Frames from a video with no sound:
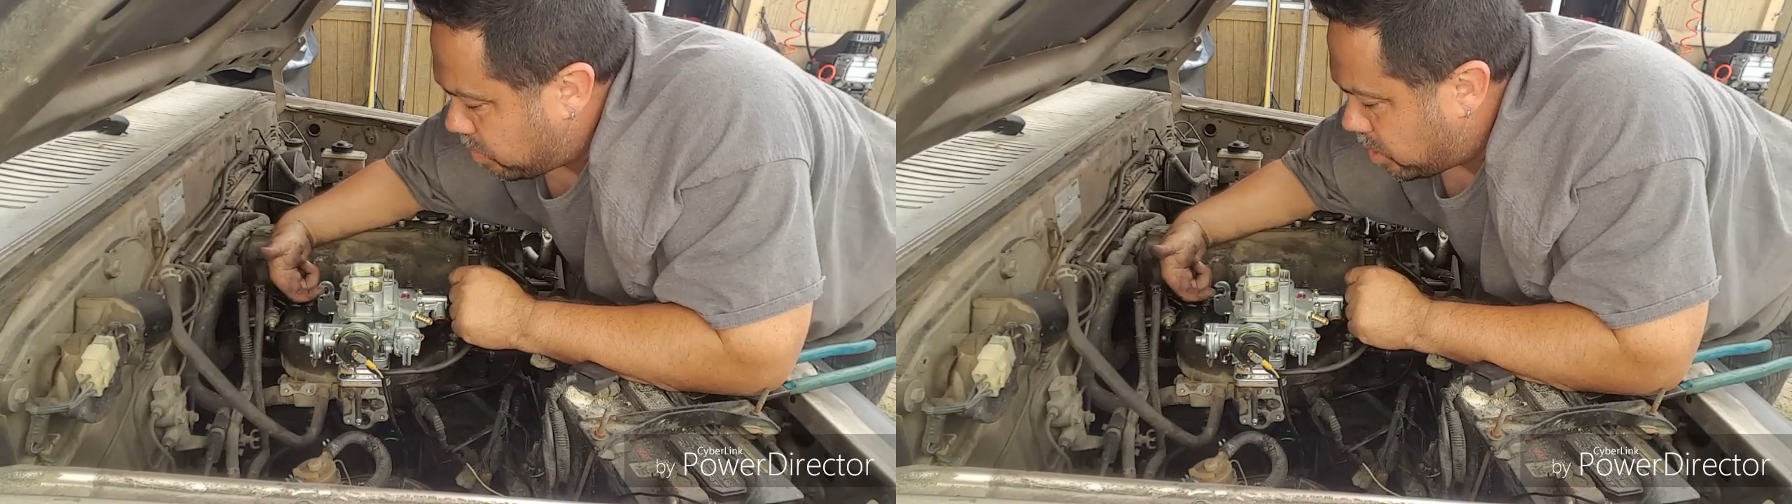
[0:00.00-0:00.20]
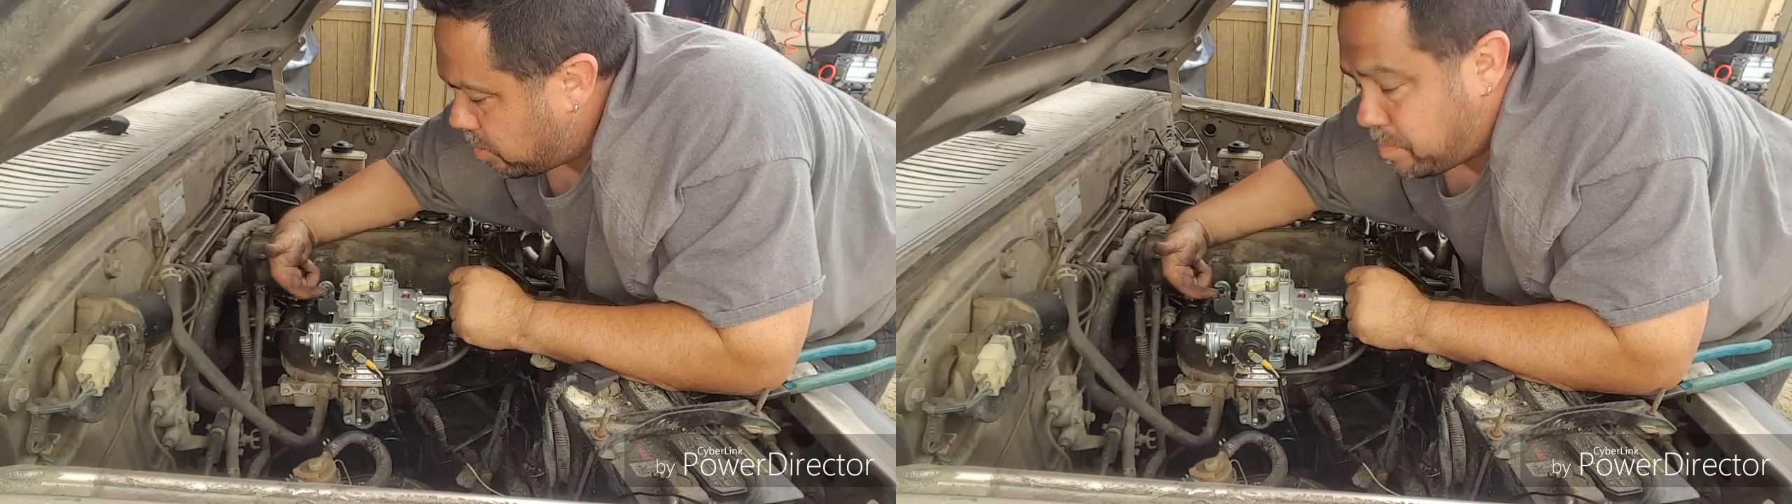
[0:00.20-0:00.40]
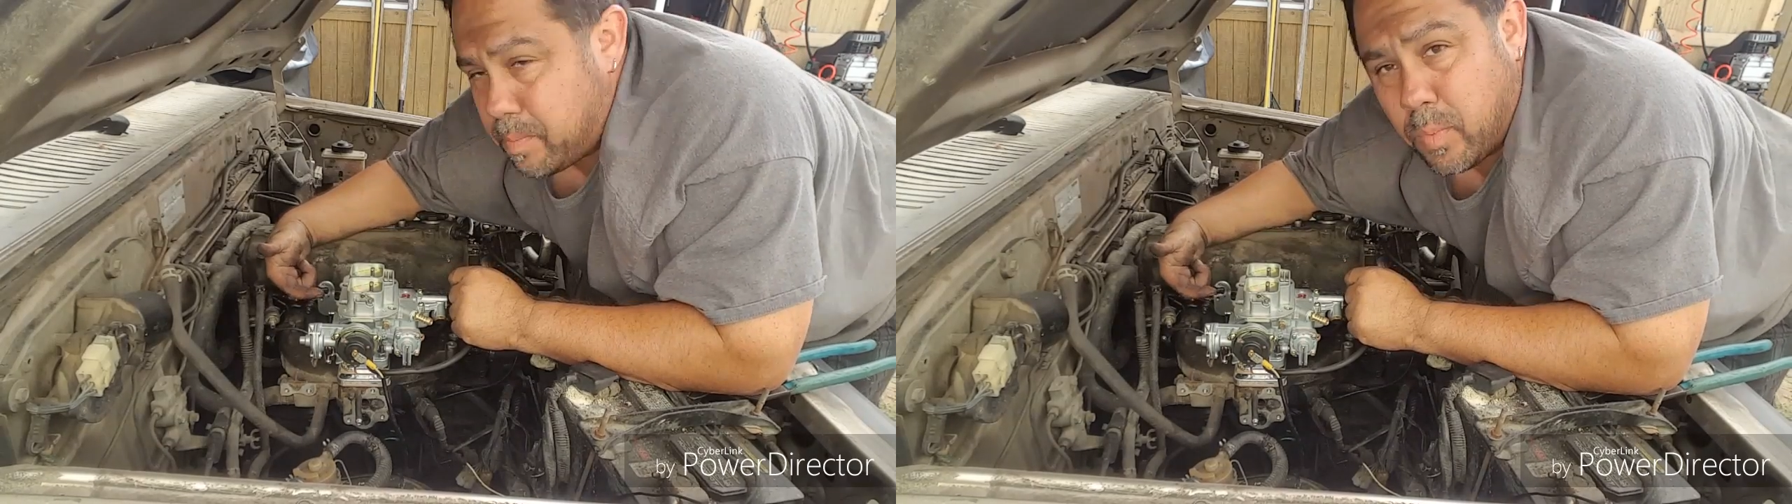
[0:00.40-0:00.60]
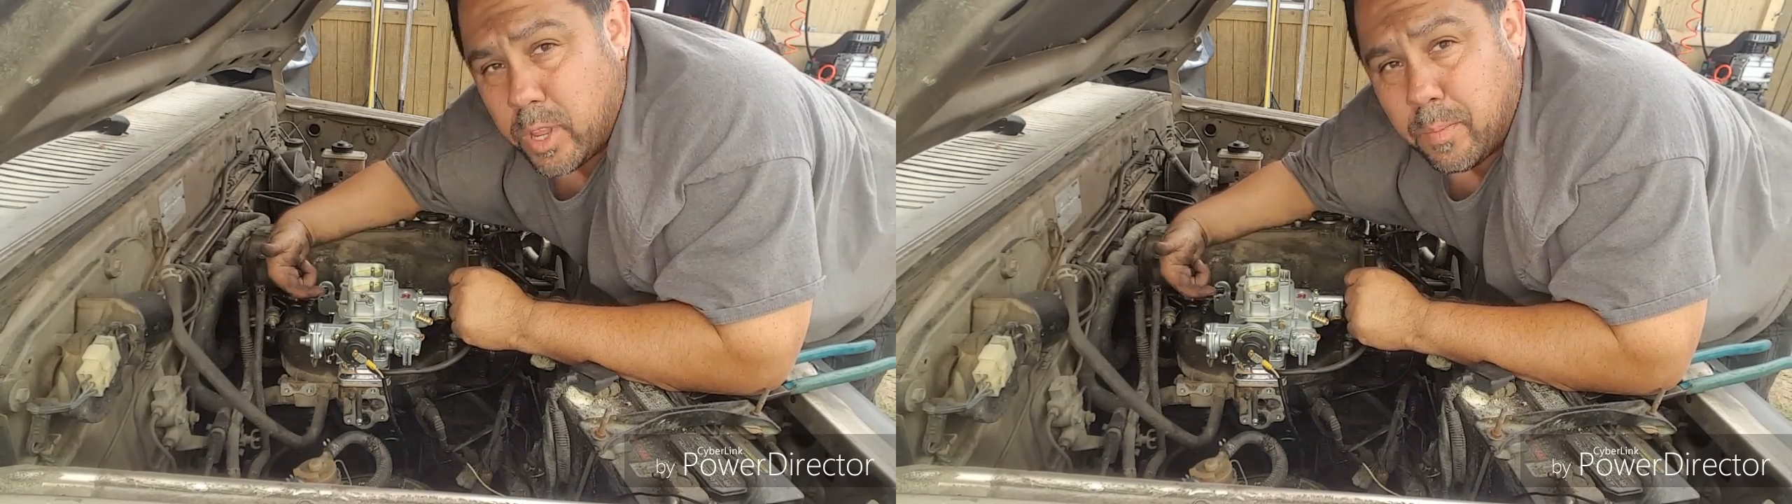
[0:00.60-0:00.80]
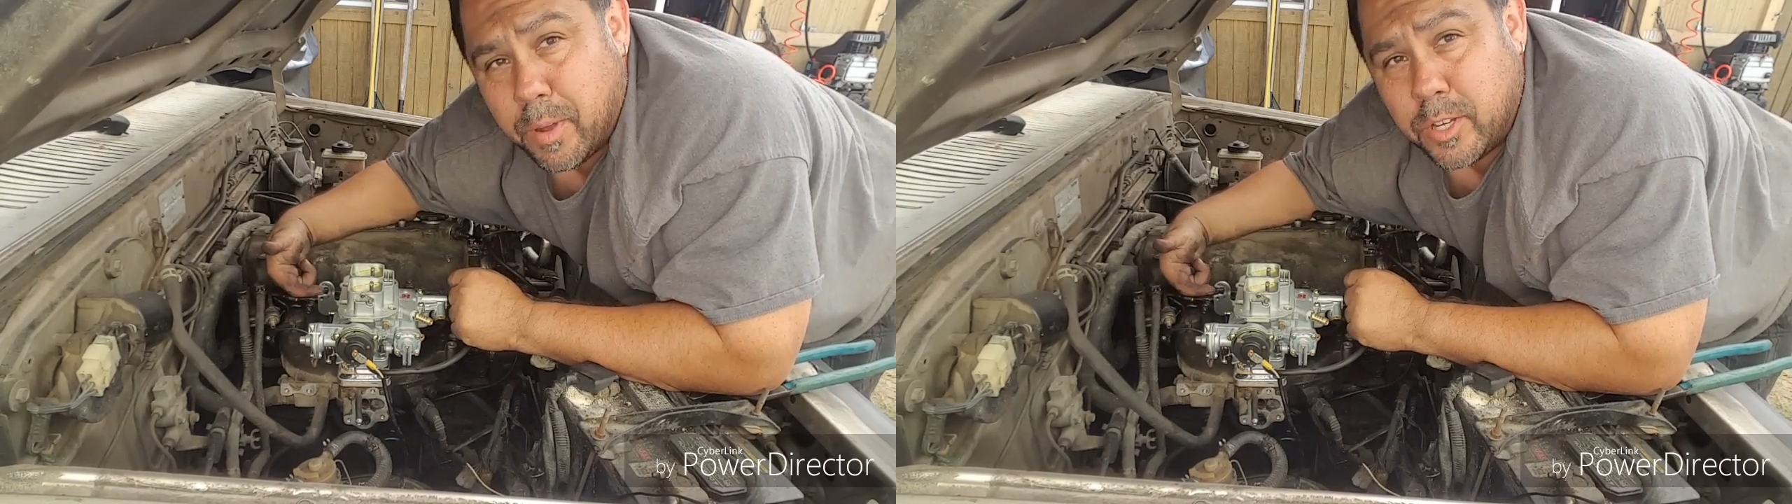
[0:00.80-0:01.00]
When
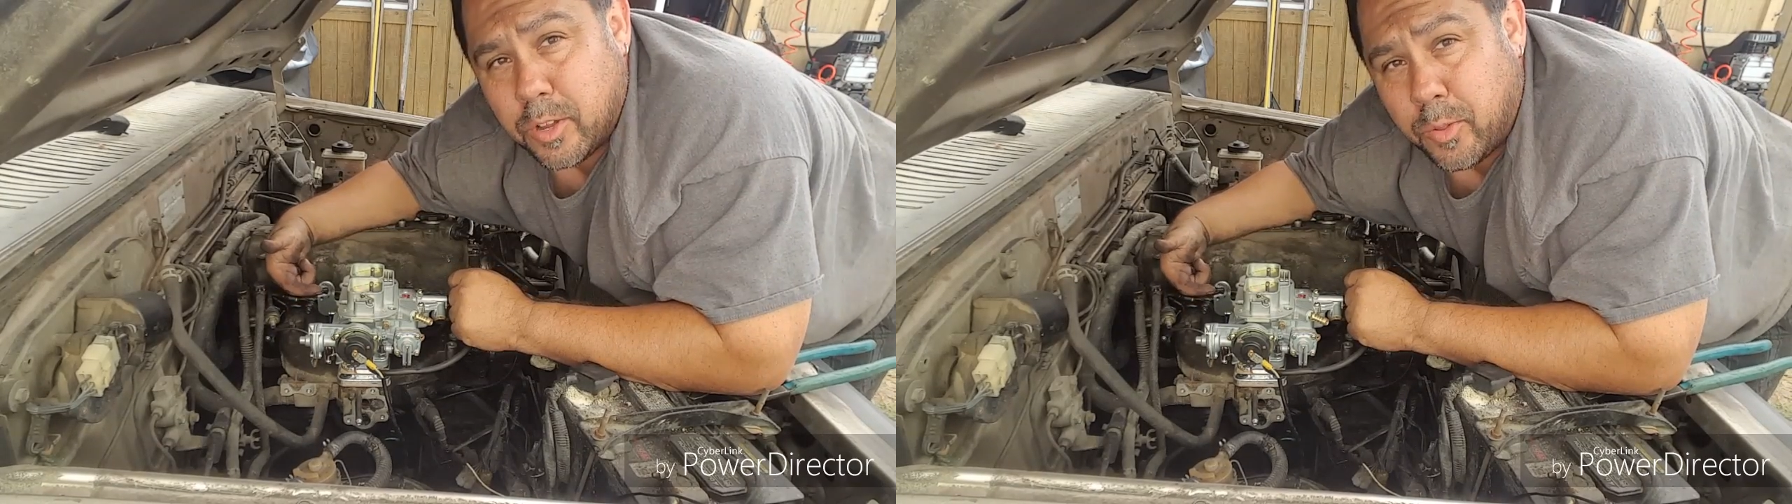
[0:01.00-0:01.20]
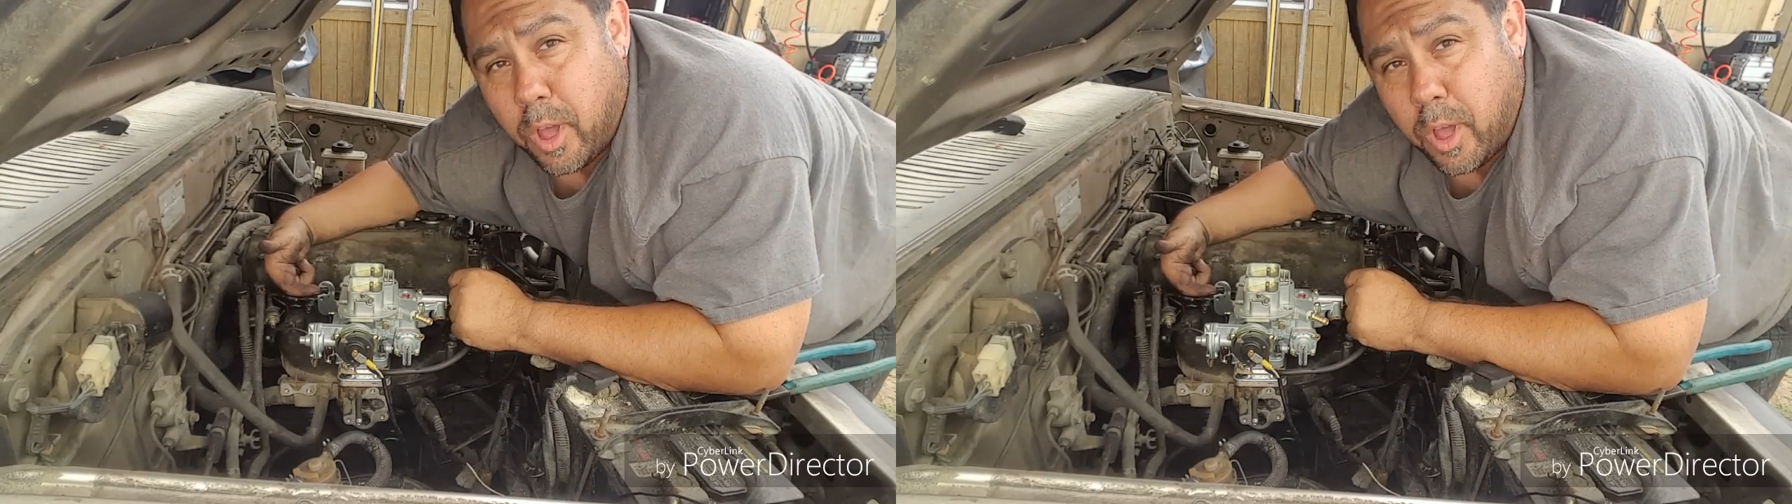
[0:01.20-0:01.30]
you put your